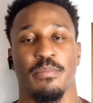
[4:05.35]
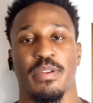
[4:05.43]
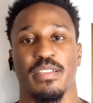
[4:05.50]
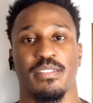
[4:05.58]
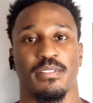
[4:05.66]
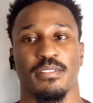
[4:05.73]

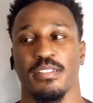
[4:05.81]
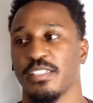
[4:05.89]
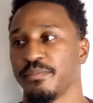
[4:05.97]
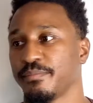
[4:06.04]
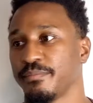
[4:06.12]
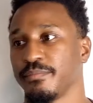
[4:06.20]

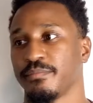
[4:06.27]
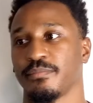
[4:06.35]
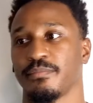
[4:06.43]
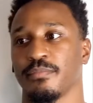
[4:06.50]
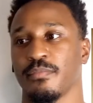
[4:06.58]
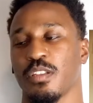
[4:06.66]
Basically,
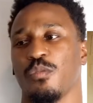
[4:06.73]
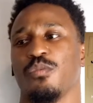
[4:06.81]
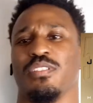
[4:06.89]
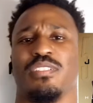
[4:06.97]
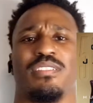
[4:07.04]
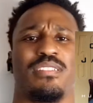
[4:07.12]

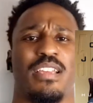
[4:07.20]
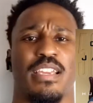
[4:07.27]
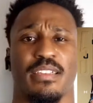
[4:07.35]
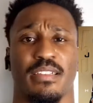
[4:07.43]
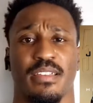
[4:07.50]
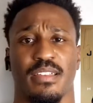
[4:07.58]
was this
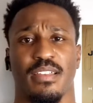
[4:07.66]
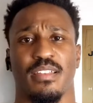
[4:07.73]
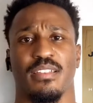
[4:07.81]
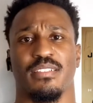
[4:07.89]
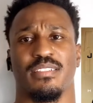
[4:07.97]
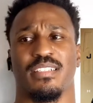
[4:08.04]
like,
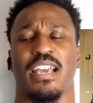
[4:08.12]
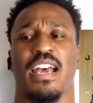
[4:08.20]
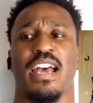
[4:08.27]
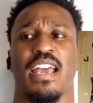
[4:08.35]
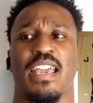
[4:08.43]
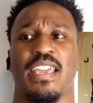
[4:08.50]
this
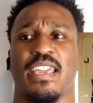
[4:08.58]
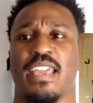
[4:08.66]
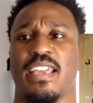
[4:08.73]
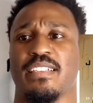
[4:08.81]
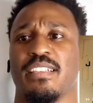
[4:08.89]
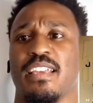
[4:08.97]
guy
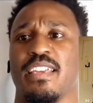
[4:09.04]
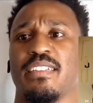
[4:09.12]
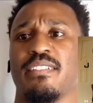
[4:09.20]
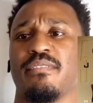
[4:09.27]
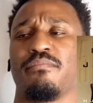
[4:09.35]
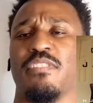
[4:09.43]
has
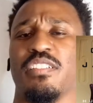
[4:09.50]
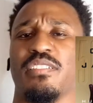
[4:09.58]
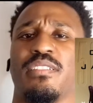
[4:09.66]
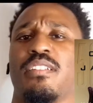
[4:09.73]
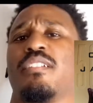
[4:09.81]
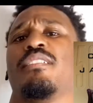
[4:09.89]
like a
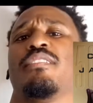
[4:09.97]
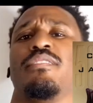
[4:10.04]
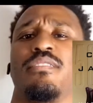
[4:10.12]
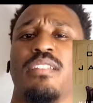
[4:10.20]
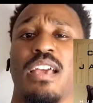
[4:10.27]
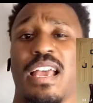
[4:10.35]

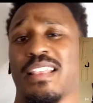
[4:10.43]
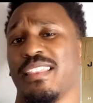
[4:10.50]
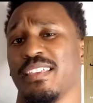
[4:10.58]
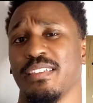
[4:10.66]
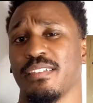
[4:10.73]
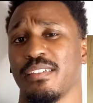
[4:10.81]
son, I
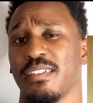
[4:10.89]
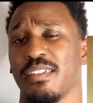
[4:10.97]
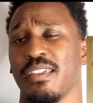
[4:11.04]
think.